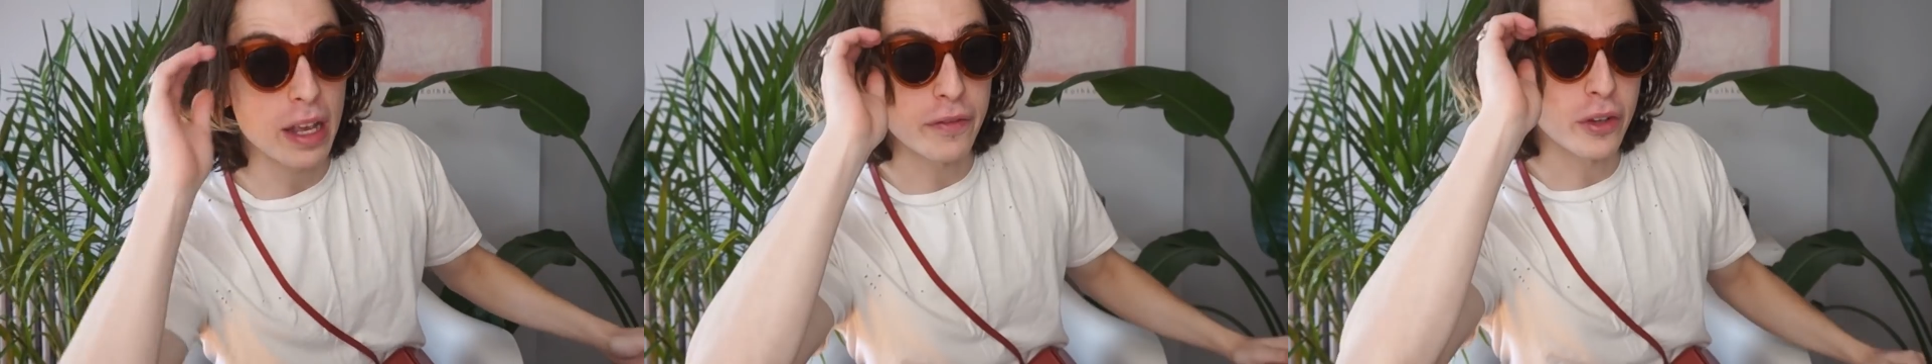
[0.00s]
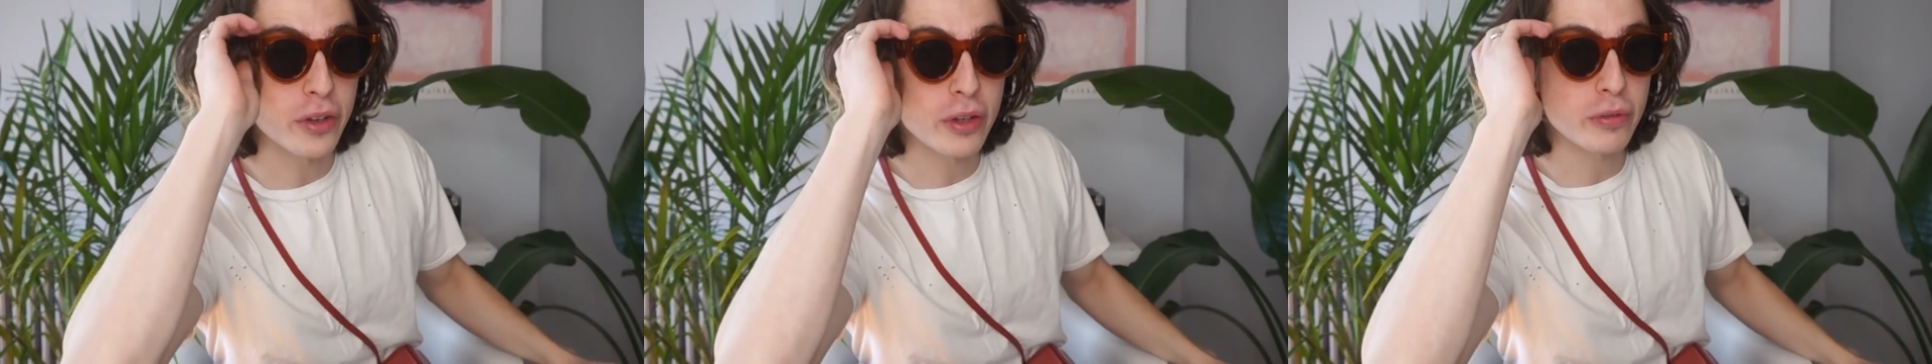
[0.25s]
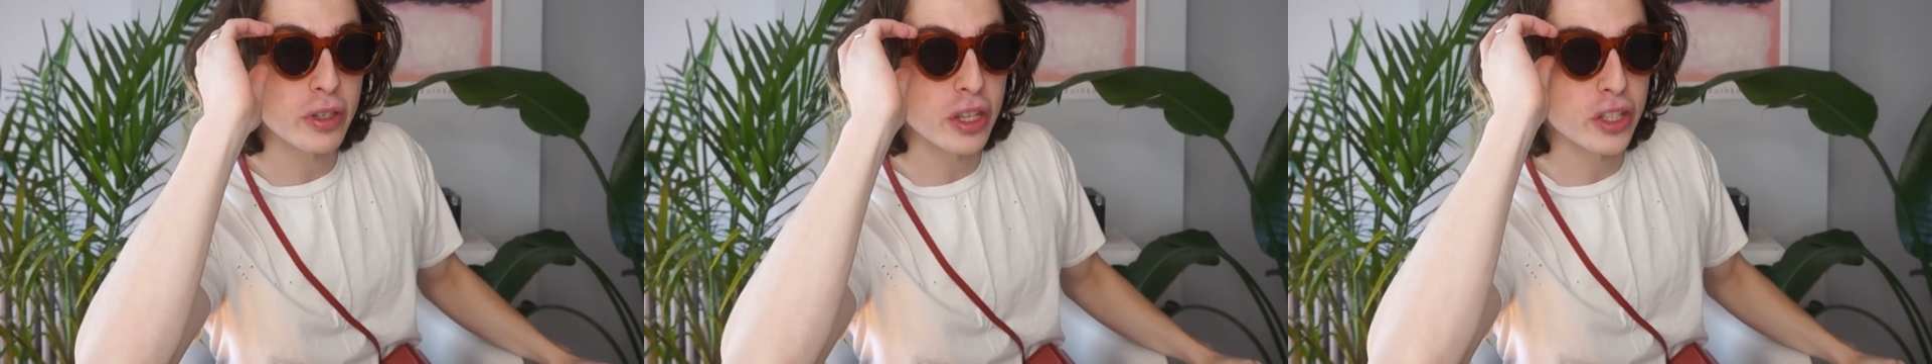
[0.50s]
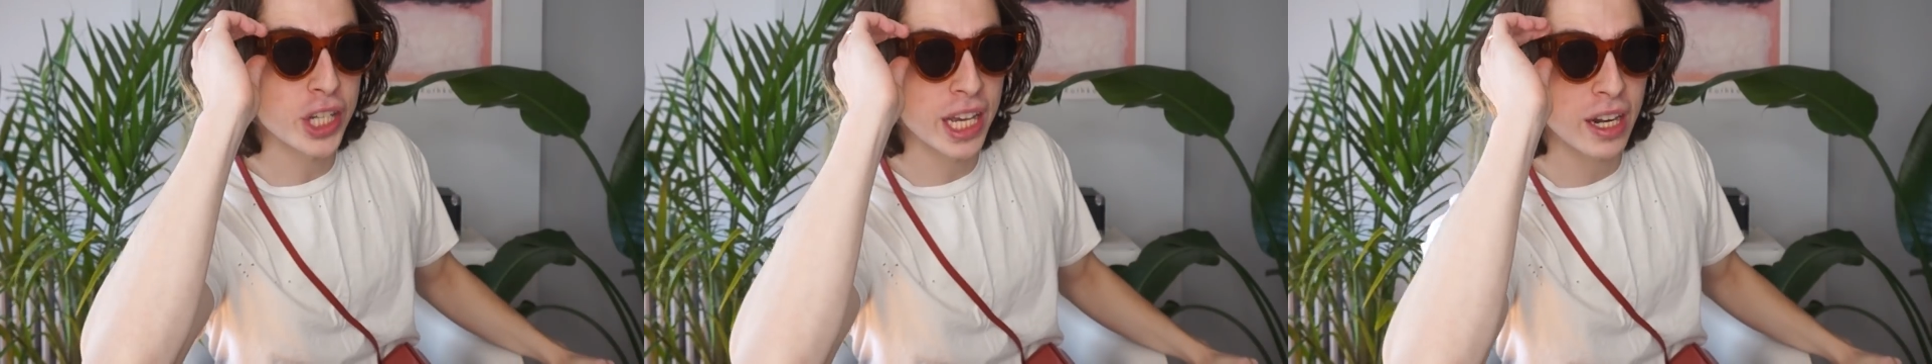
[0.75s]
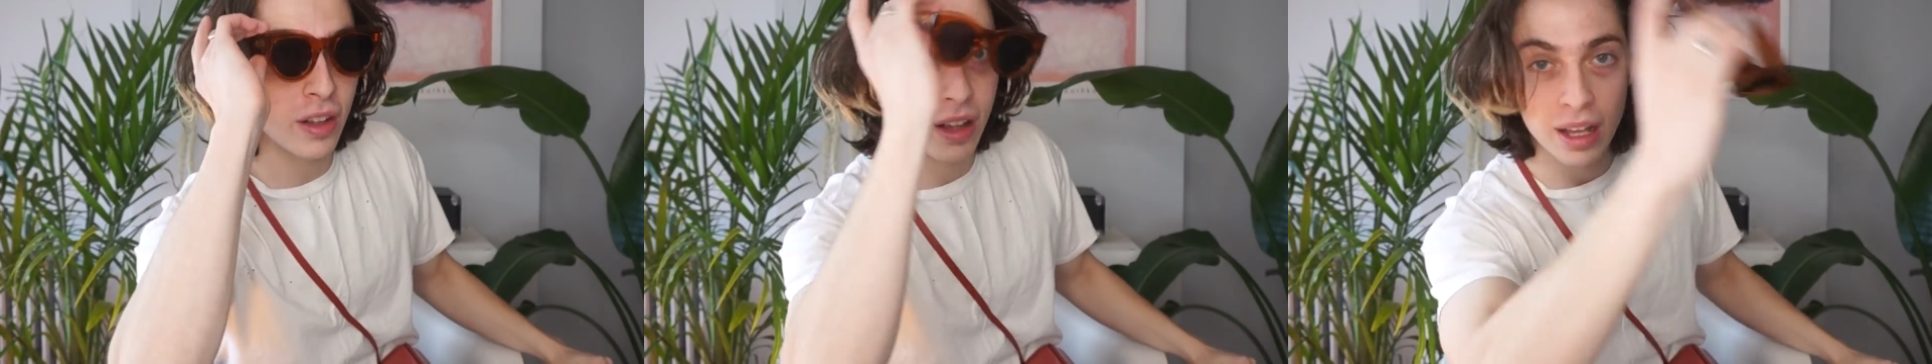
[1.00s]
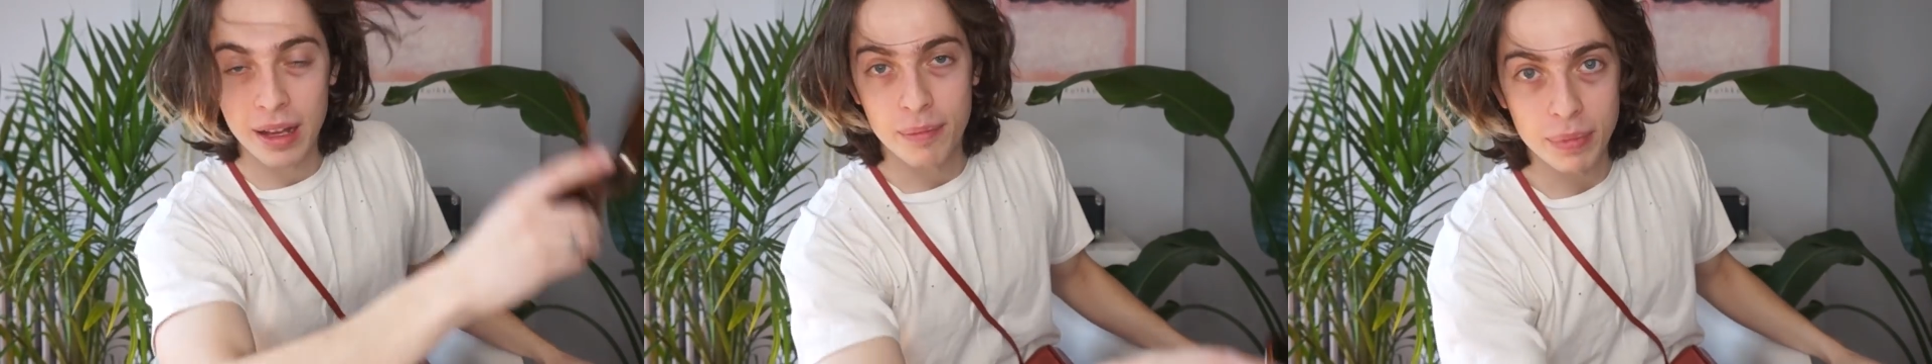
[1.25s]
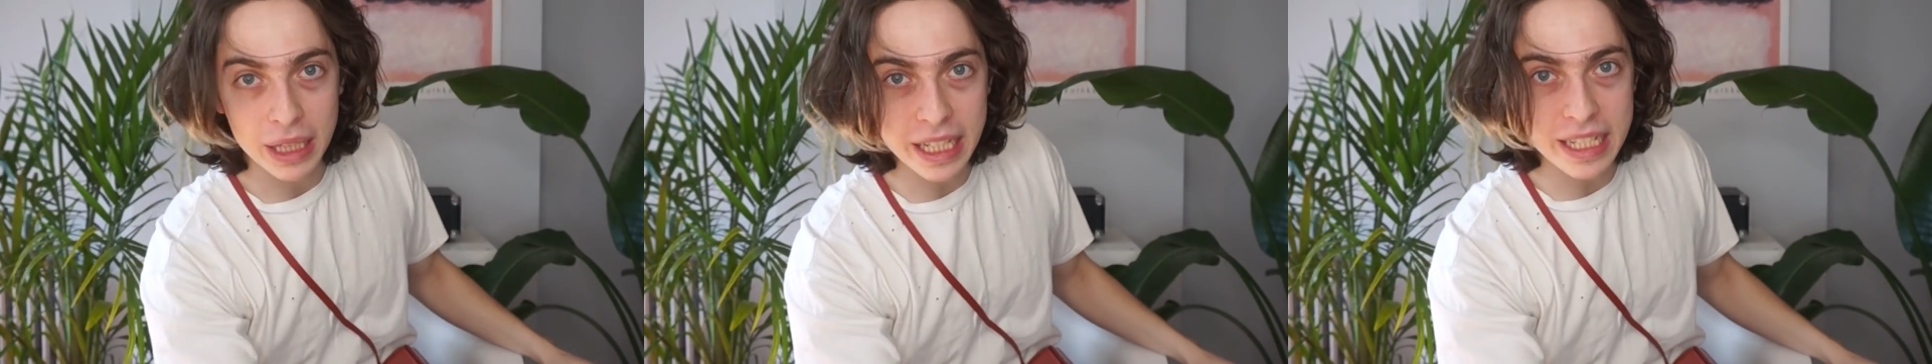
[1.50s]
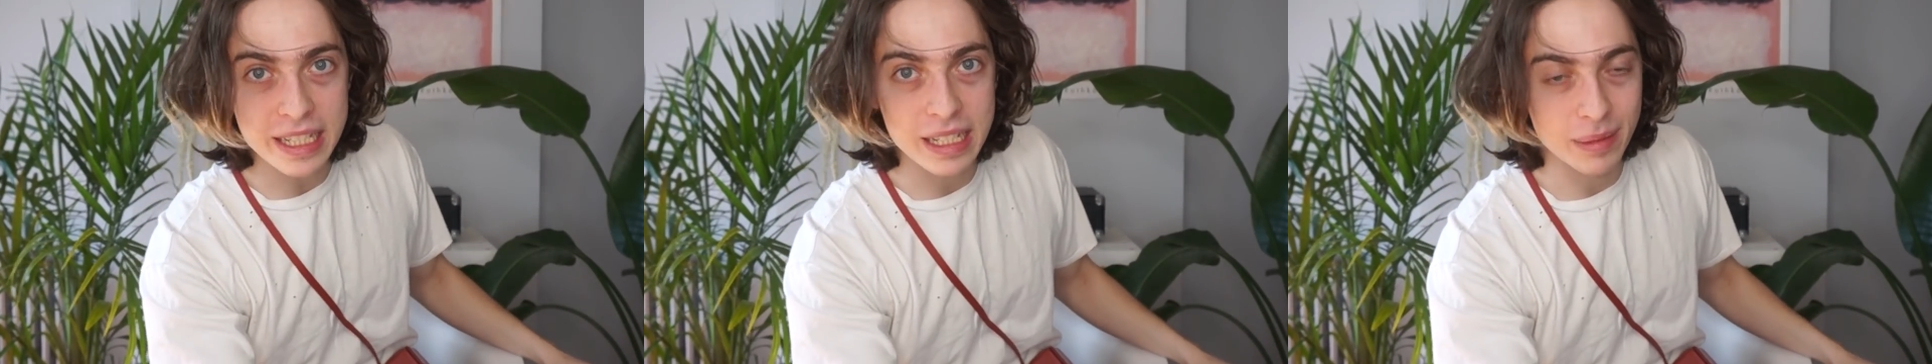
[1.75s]
If you're new to the channel,
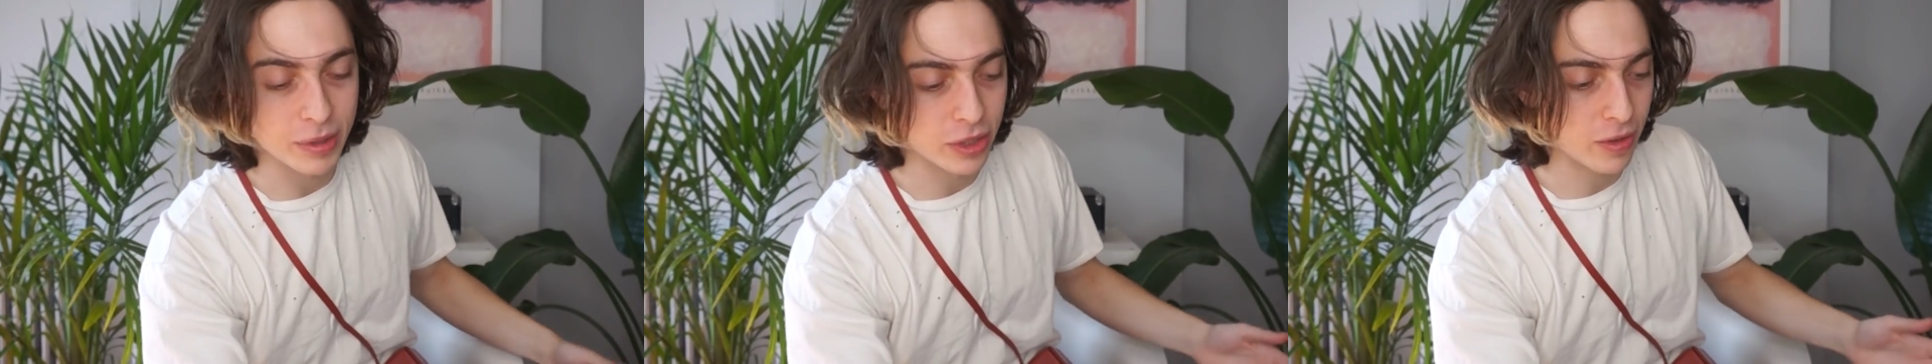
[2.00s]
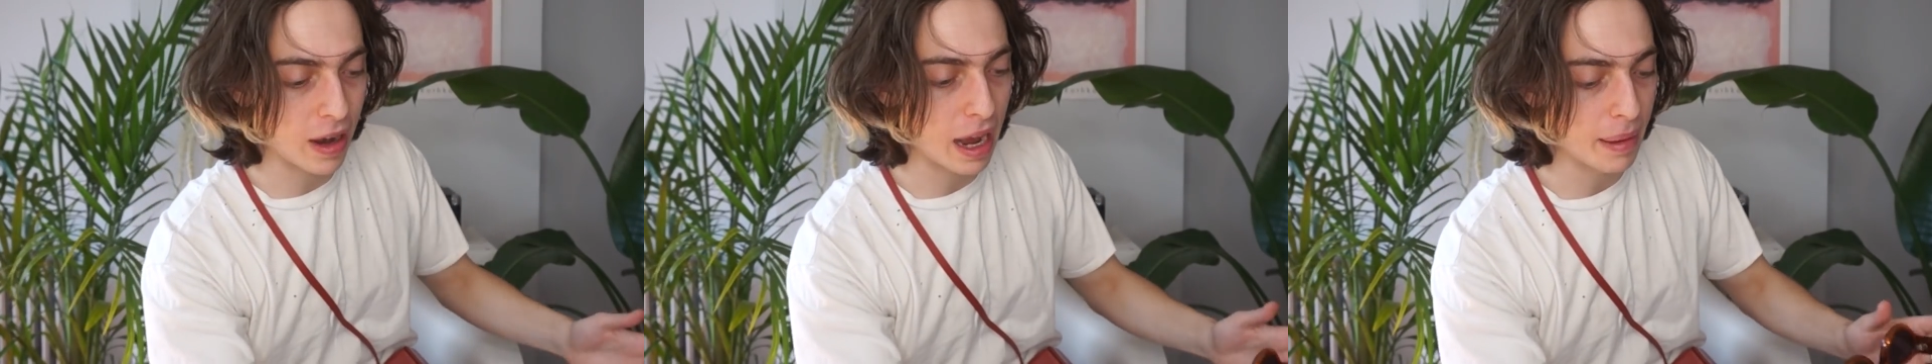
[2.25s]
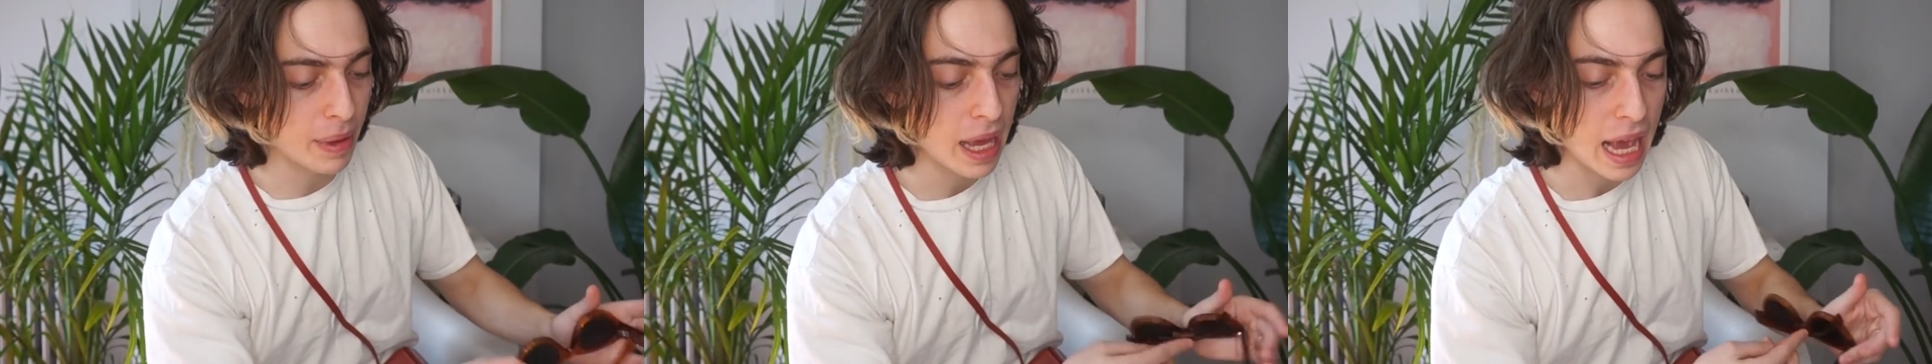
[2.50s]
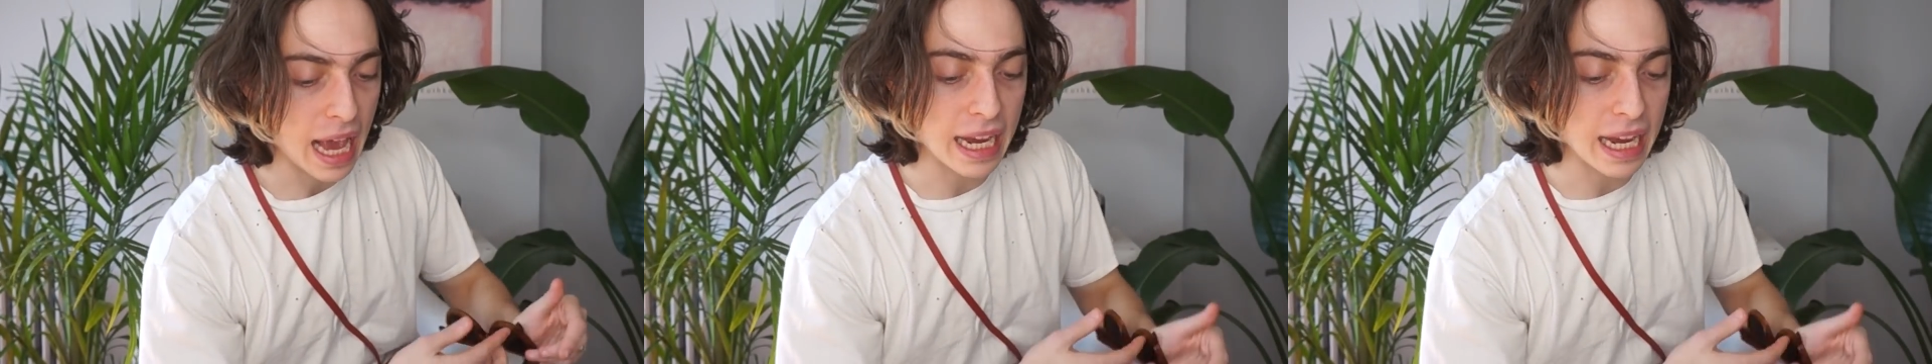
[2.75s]
please subscribe